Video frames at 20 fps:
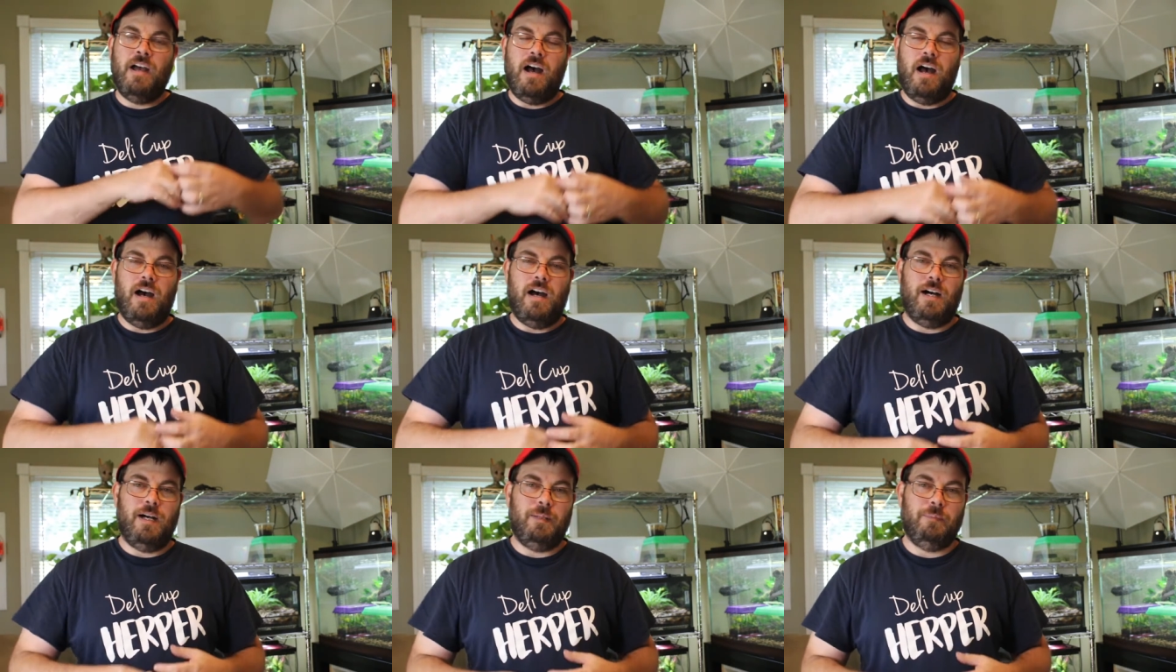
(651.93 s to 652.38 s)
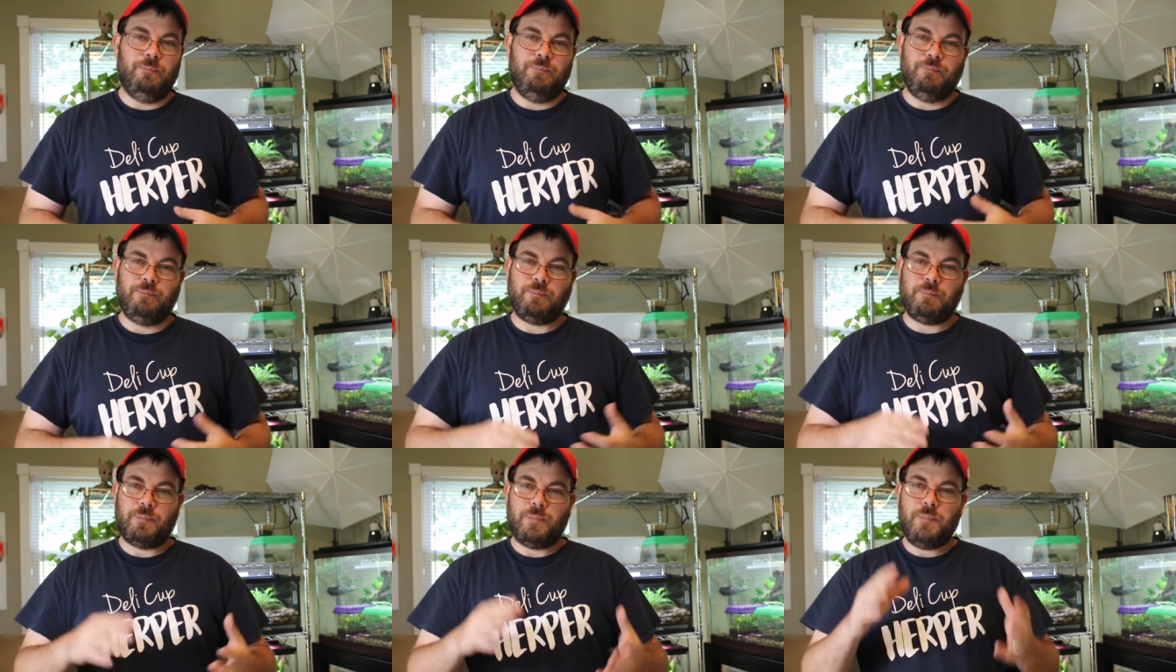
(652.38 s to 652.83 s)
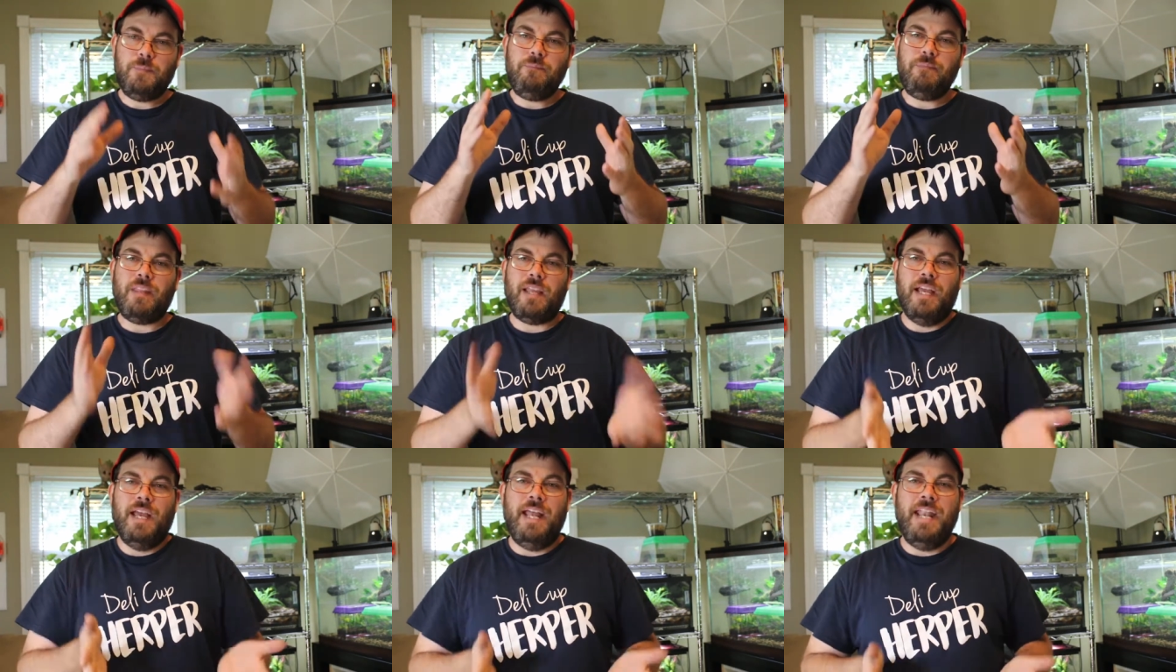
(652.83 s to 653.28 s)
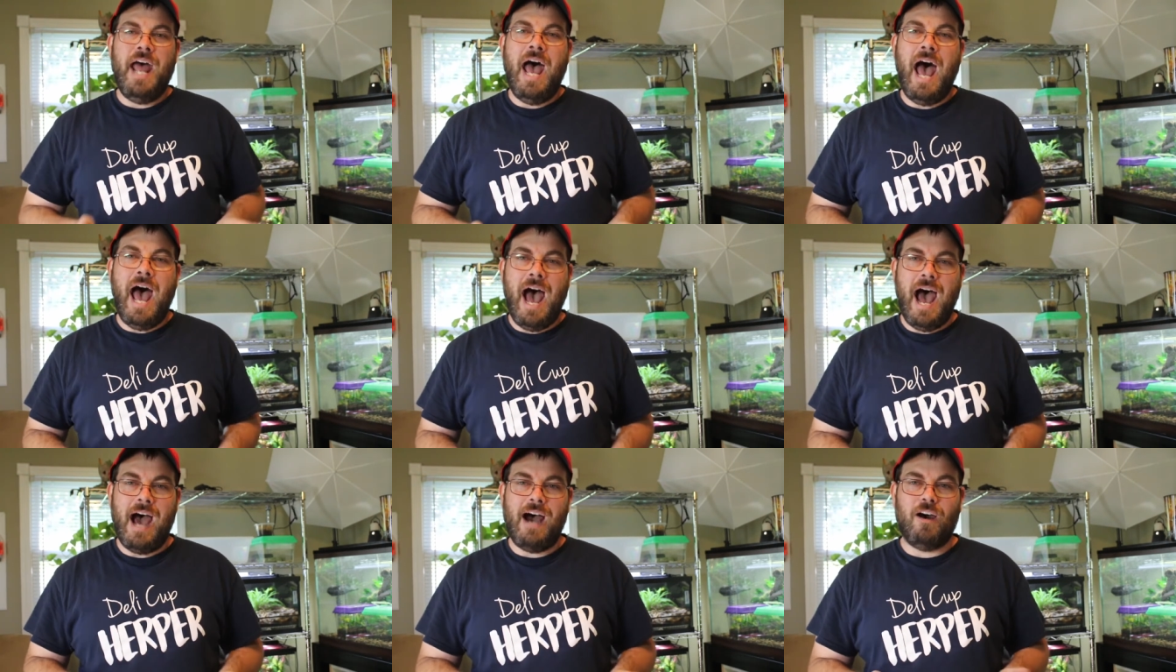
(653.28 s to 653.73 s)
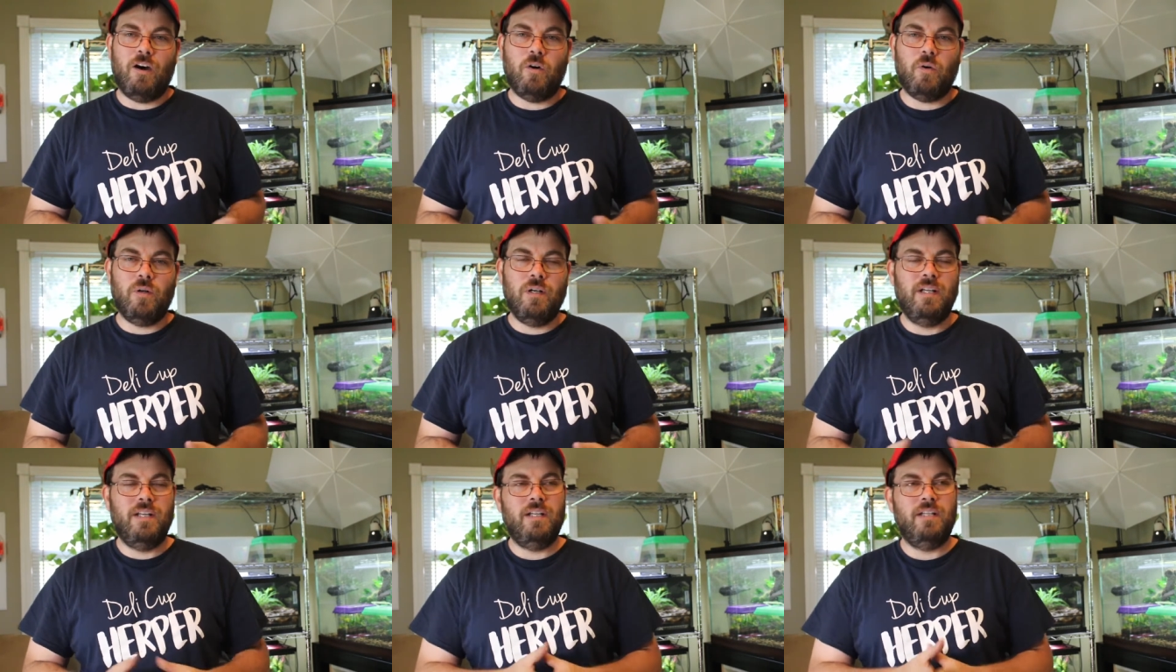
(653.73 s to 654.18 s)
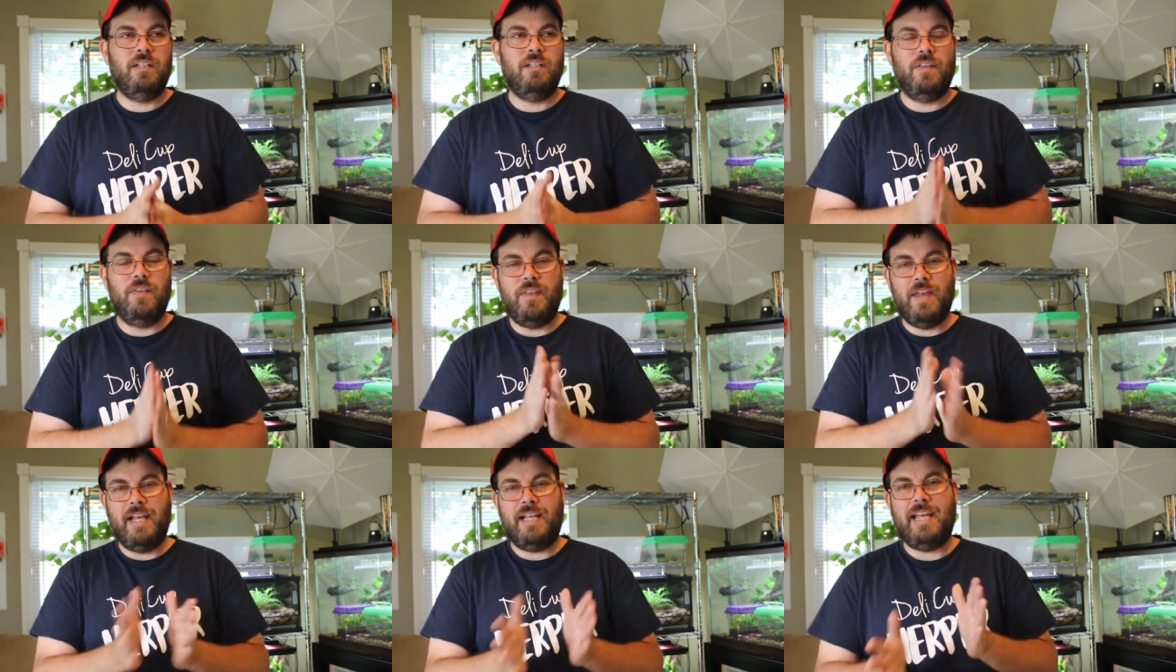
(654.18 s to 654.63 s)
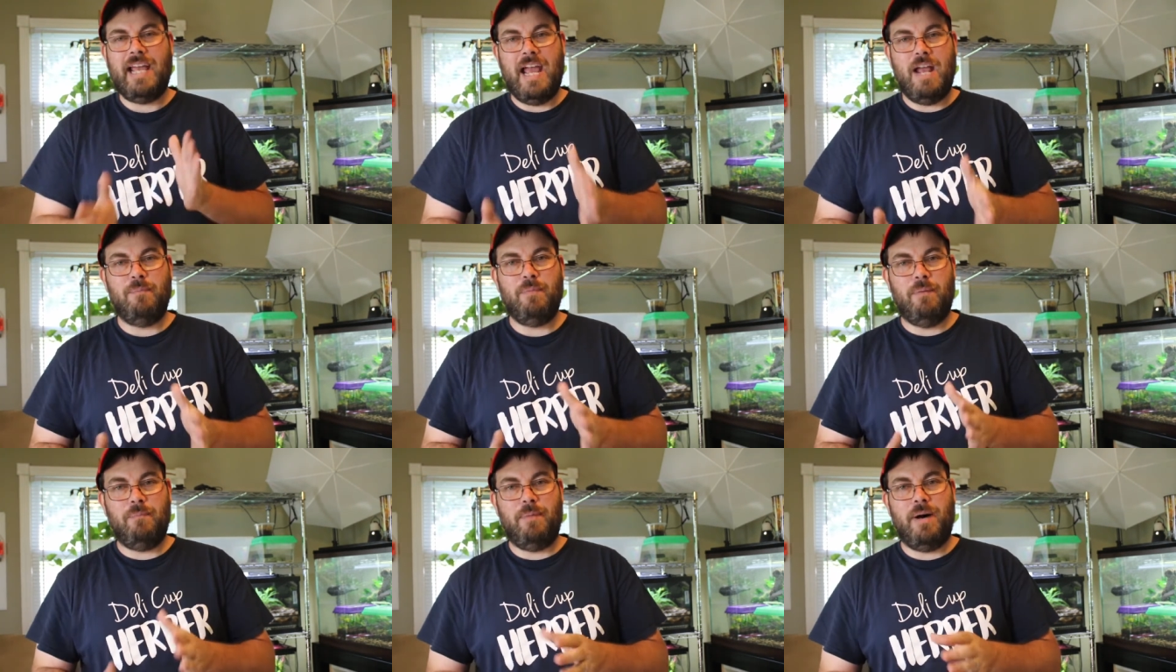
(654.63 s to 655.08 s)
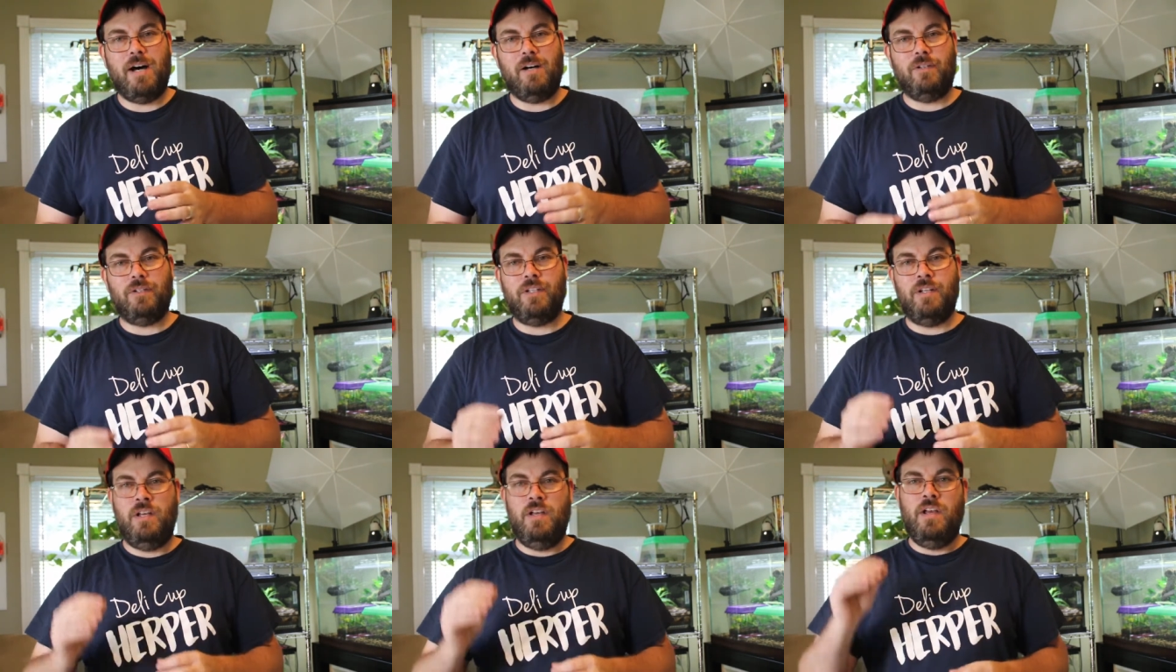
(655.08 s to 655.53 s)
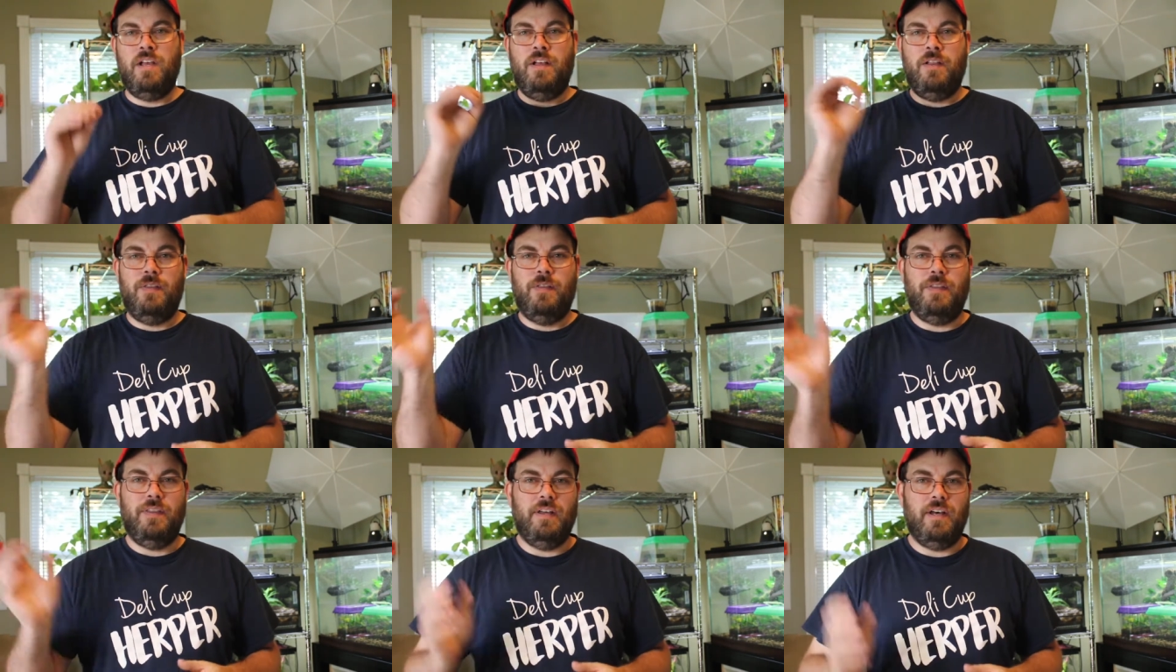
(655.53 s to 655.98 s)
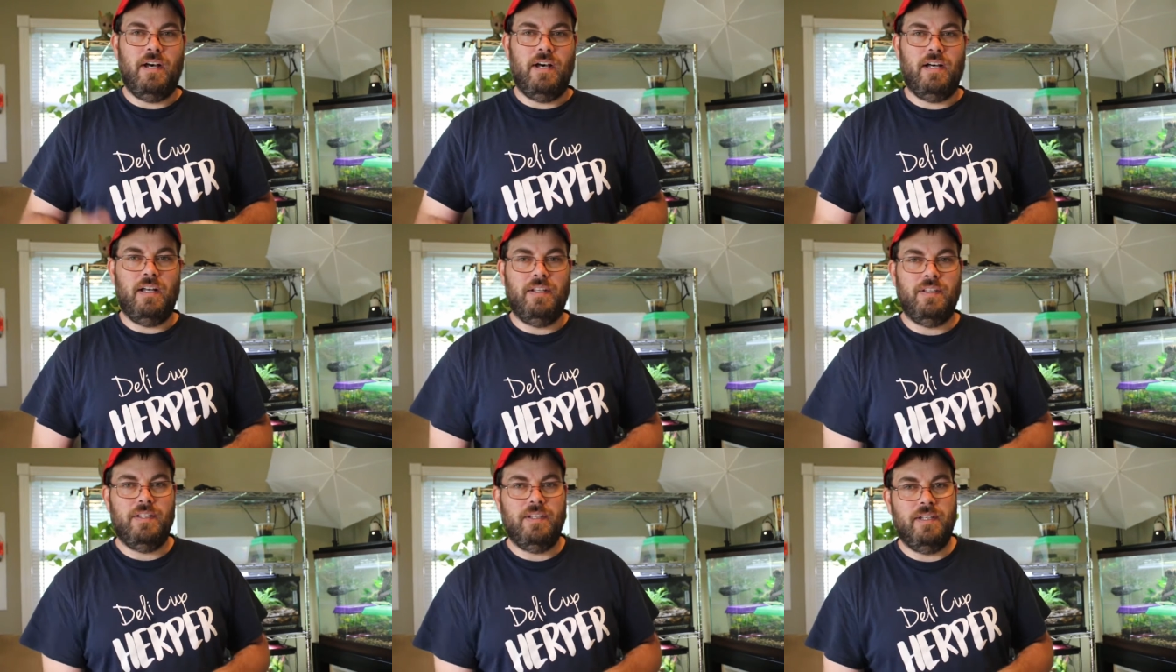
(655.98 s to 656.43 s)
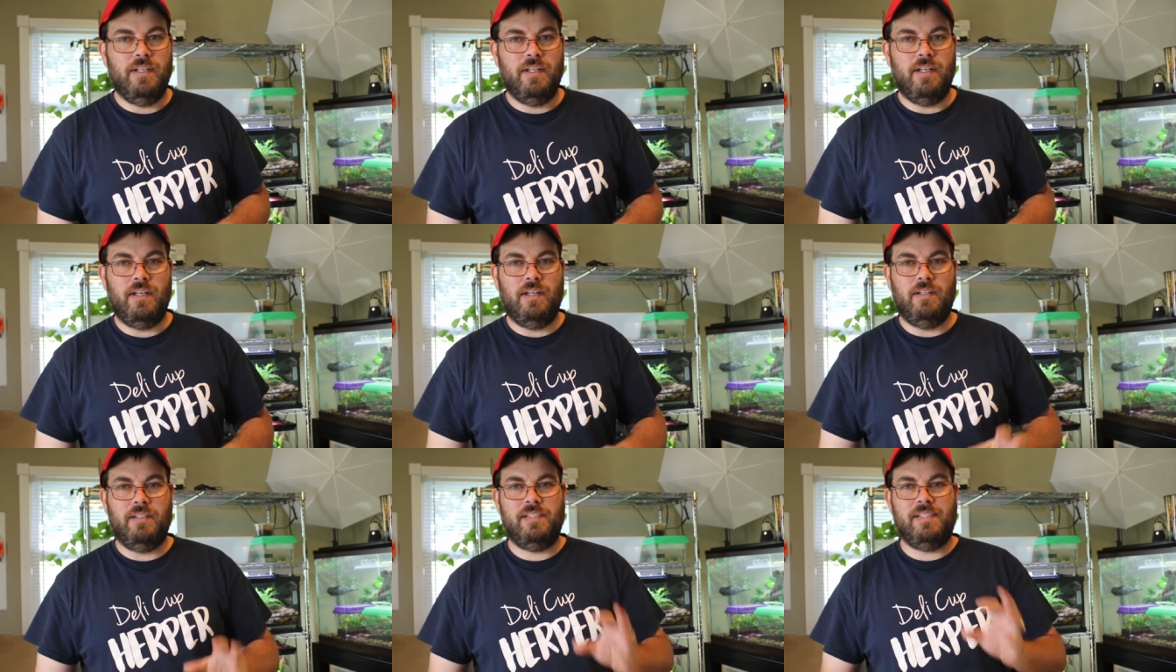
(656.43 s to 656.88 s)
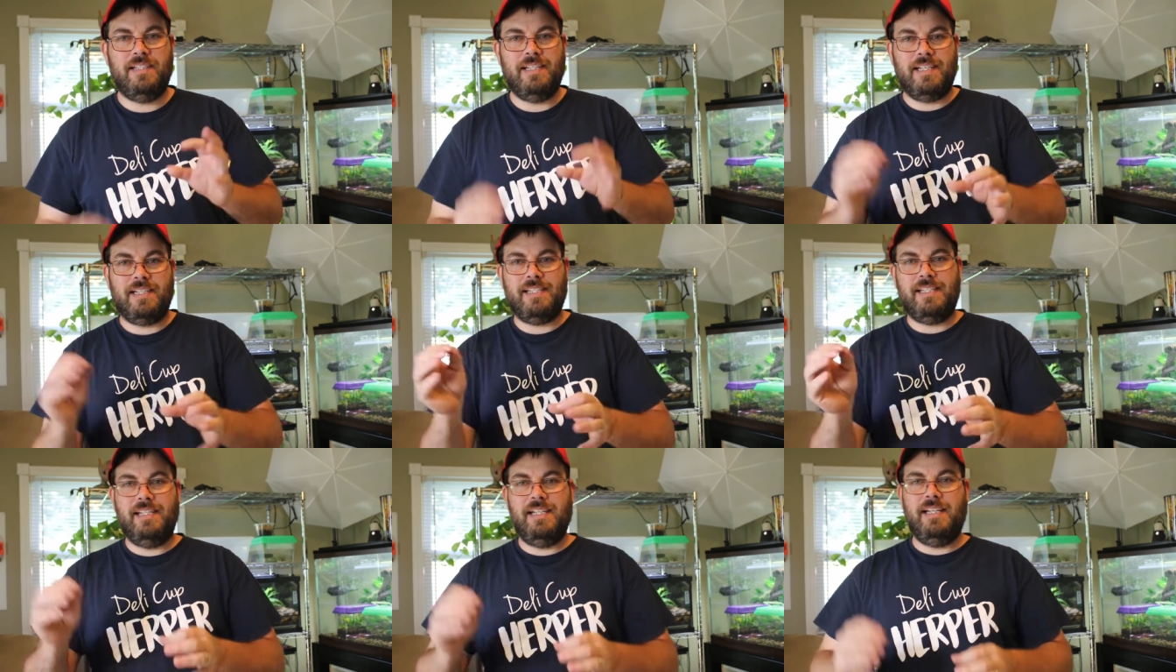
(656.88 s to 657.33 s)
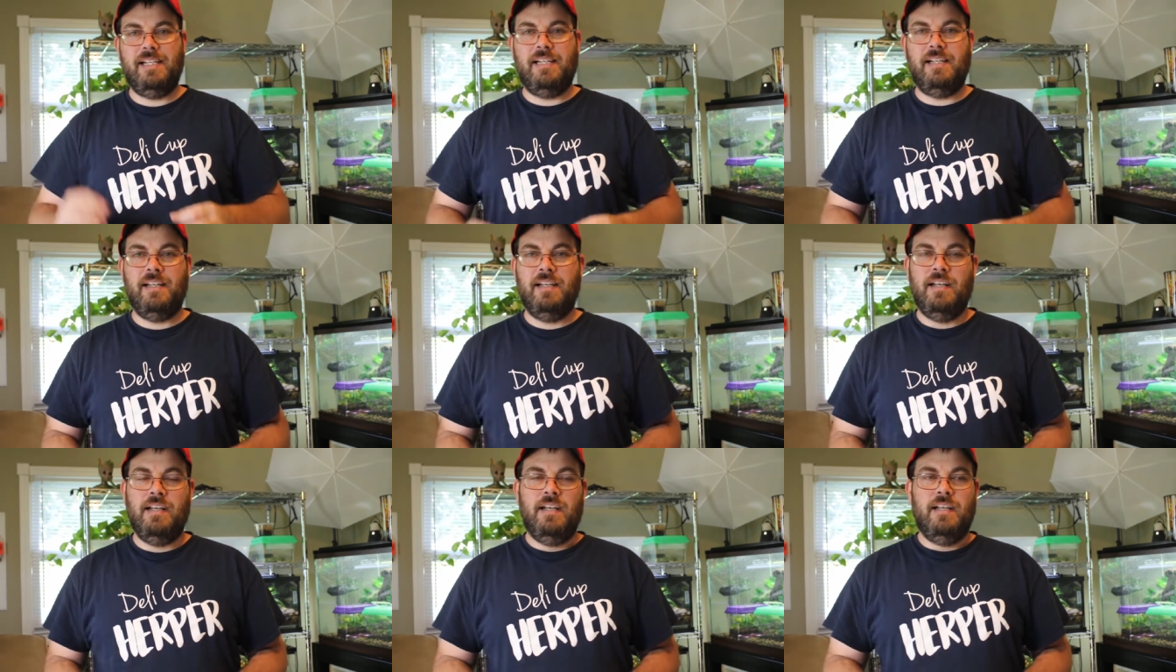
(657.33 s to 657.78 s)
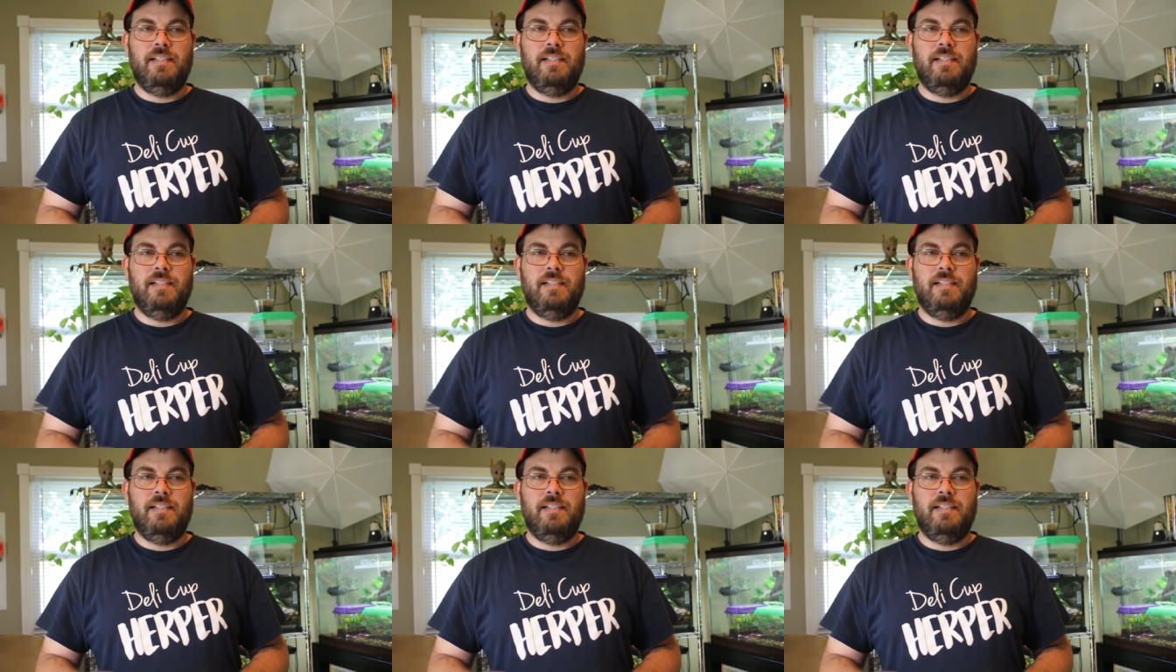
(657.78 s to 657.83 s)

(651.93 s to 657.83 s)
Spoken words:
And how they came about the 60,